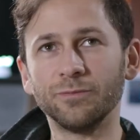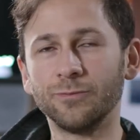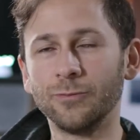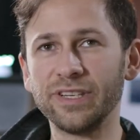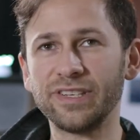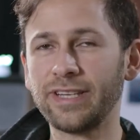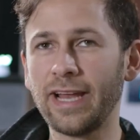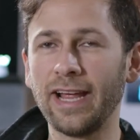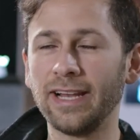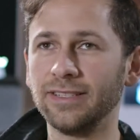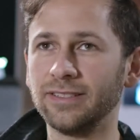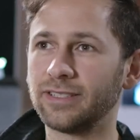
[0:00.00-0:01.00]

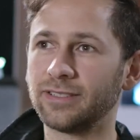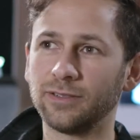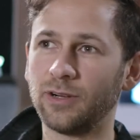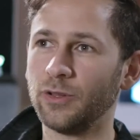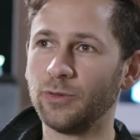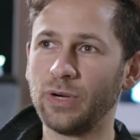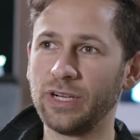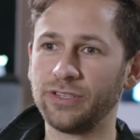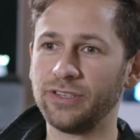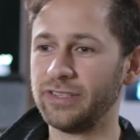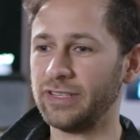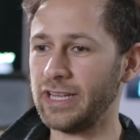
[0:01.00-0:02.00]
withstand all the
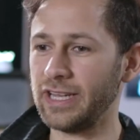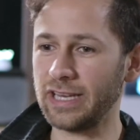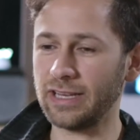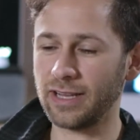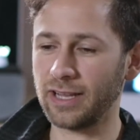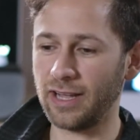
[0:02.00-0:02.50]
pressures of the heat,